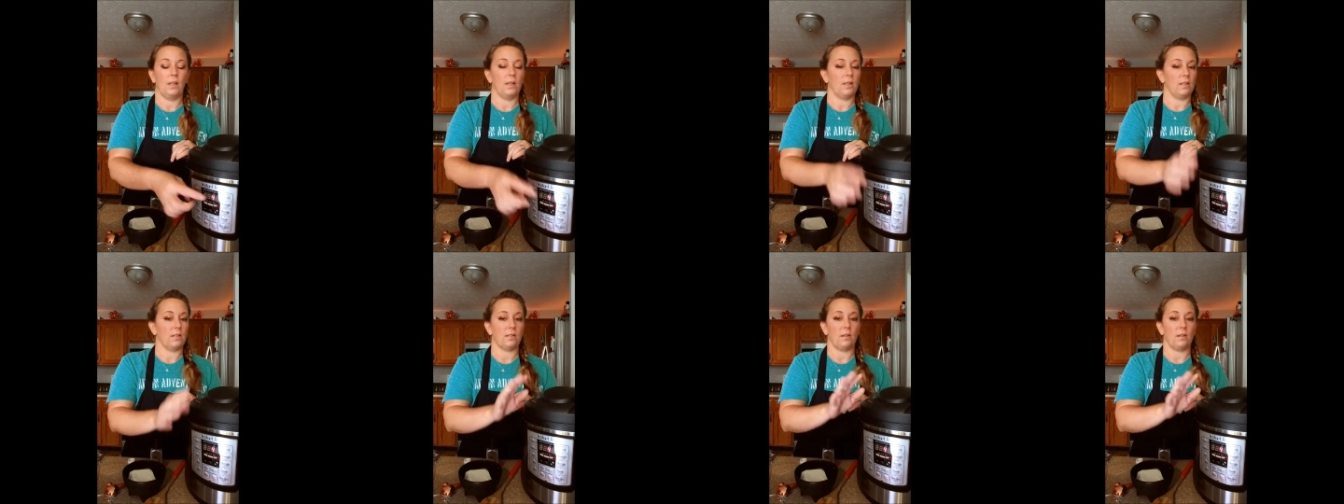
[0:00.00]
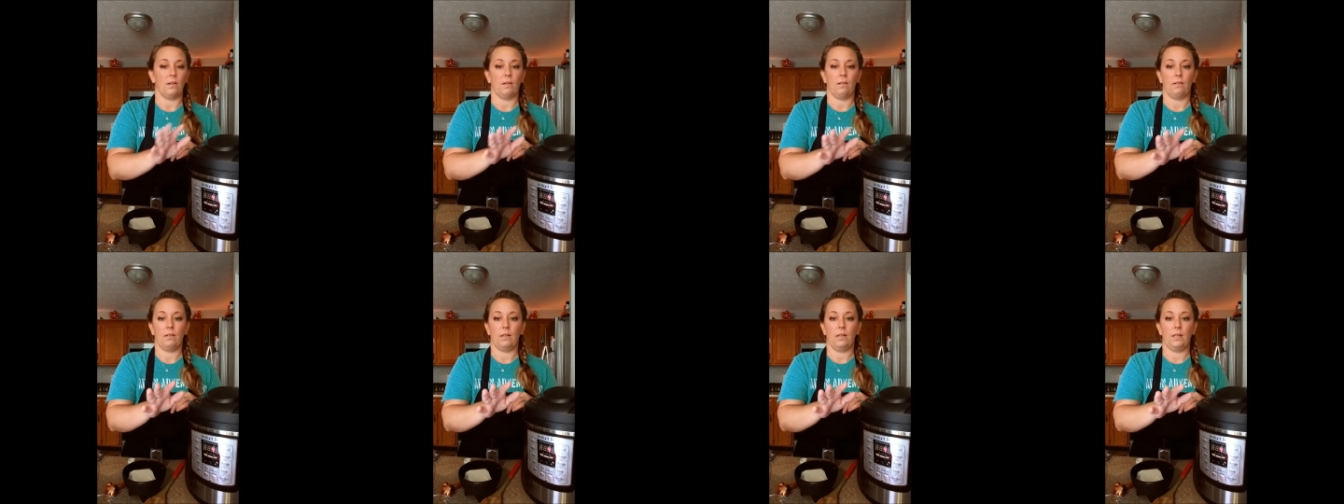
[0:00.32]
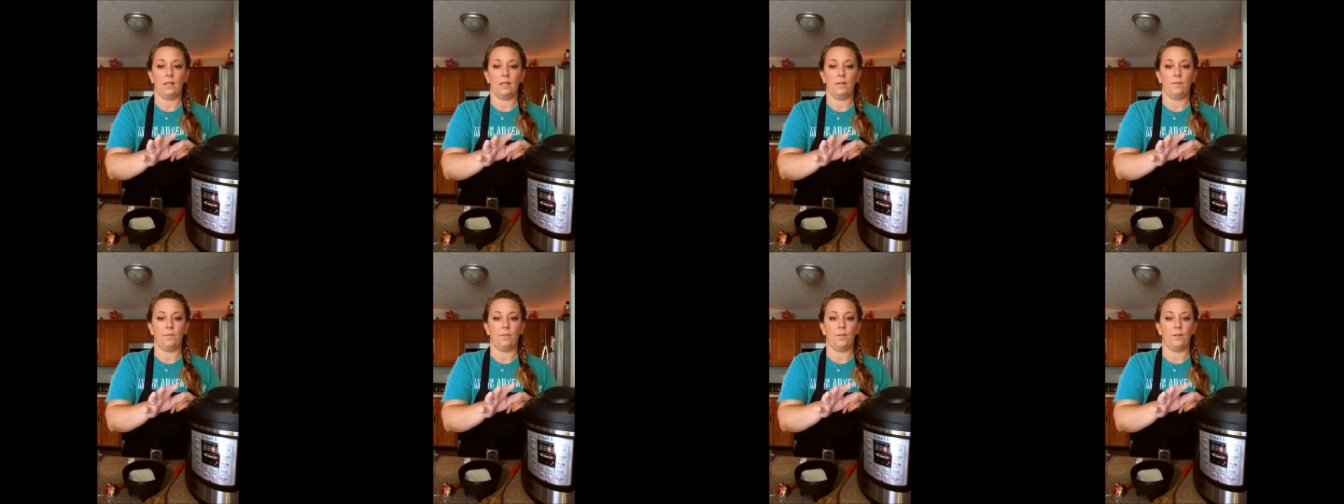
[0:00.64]
That's all you
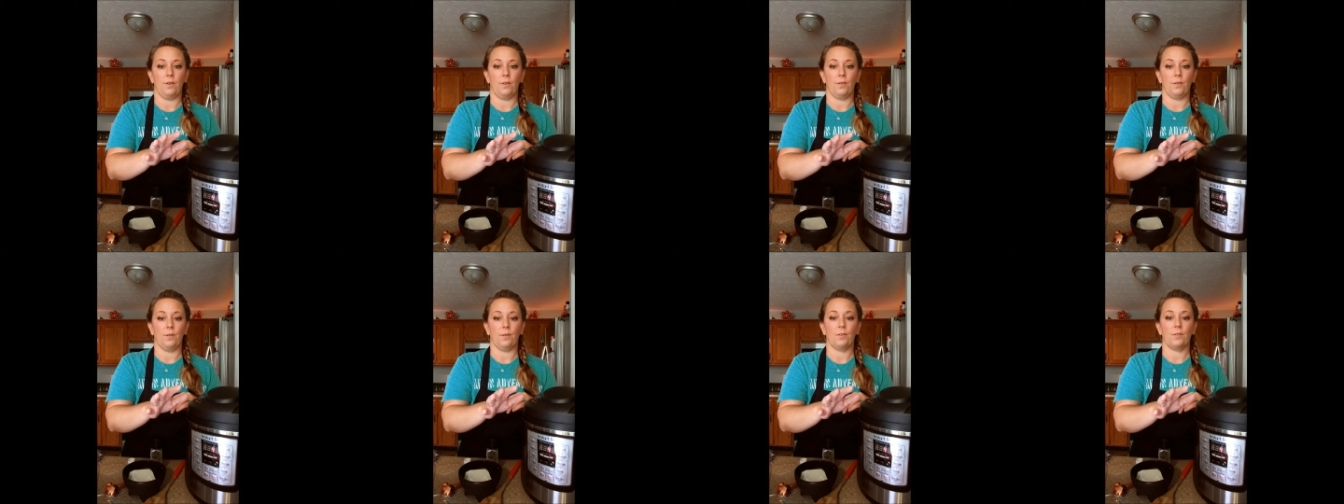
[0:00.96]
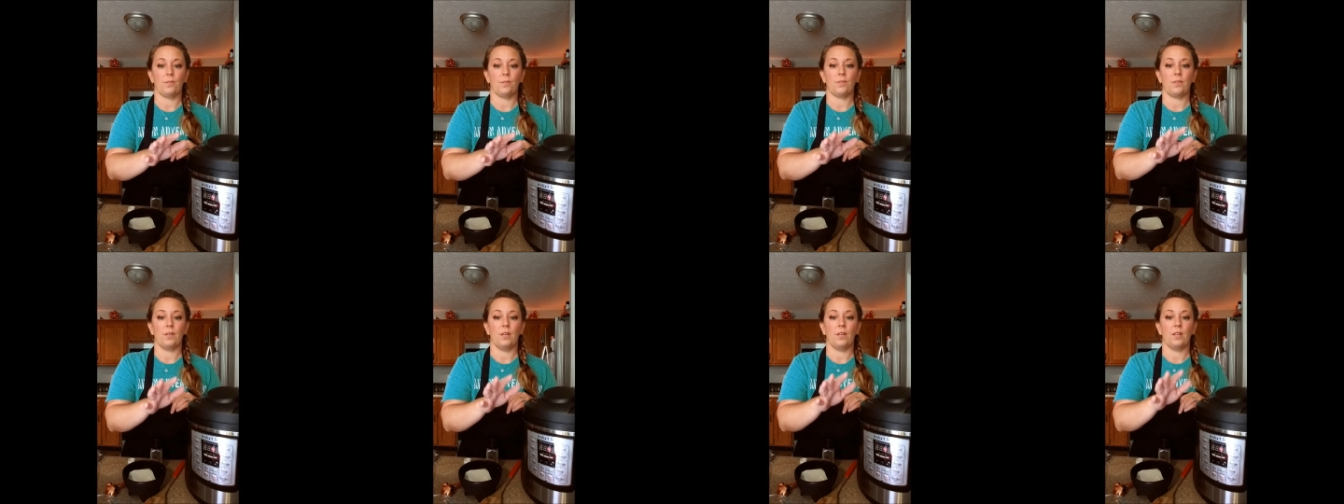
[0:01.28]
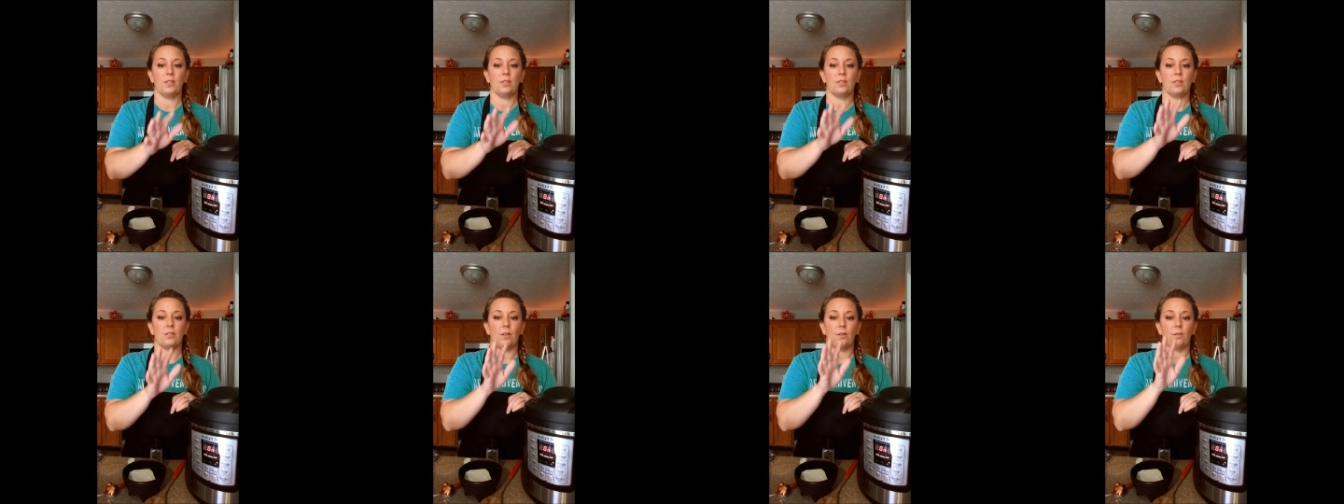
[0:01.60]
need for noodles.
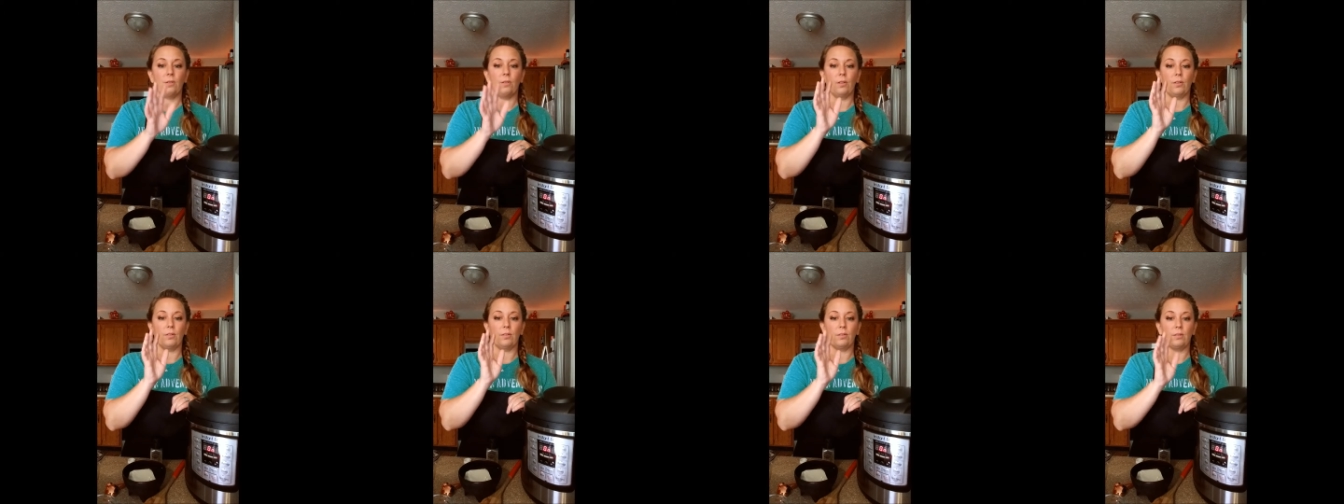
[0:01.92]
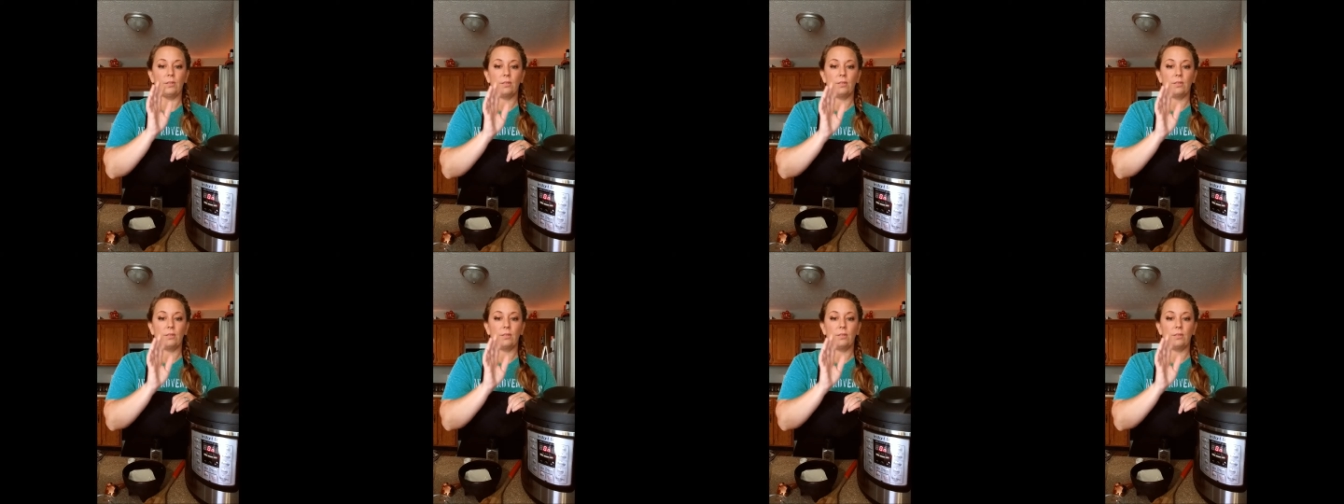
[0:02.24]
So